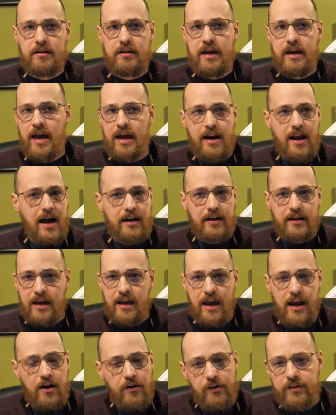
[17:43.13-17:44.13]
cannot
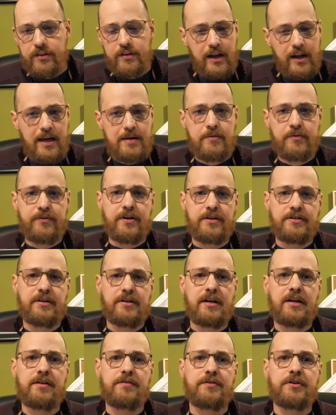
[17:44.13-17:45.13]
carry the name of our
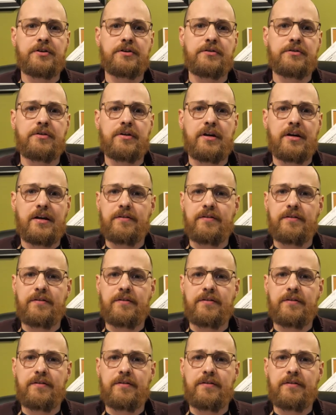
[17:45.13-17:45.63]
Savior